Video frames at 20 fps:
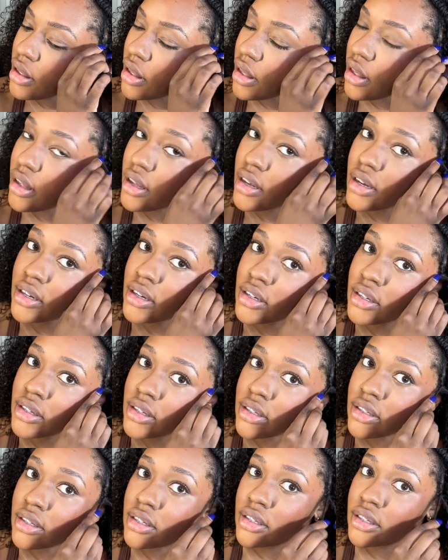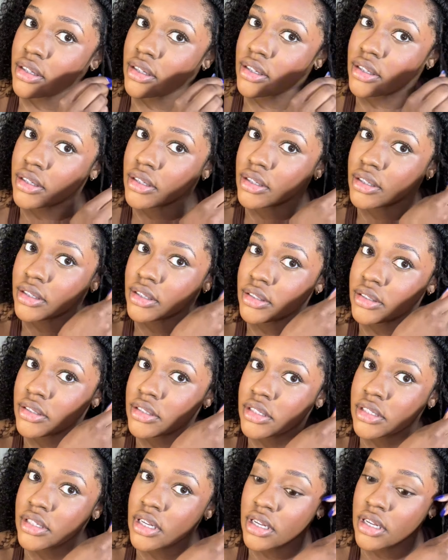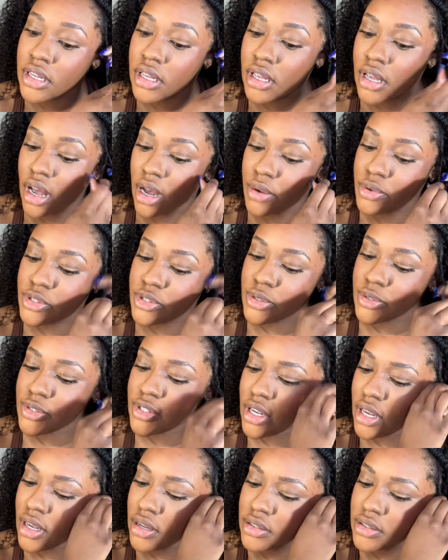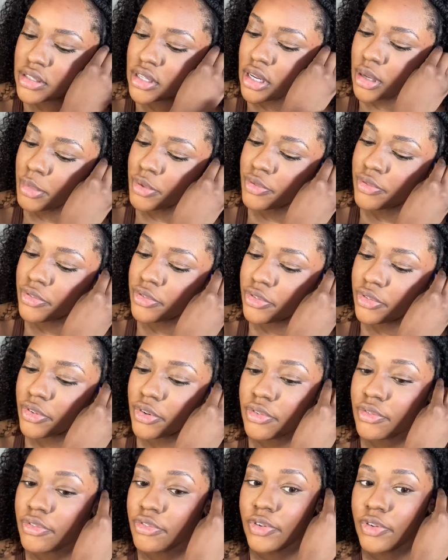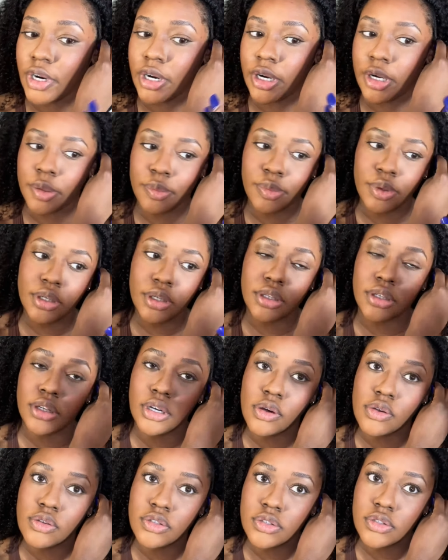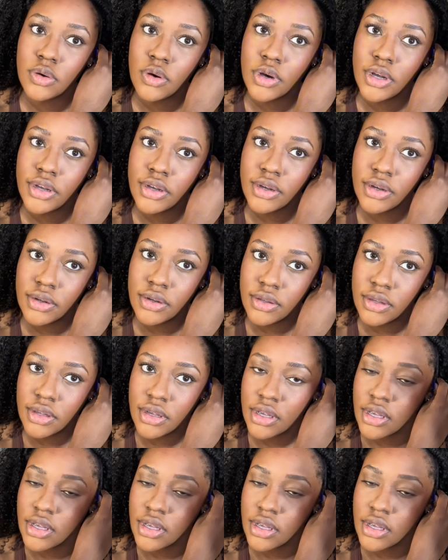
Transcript: And I was using some of Verb Ghost Oil,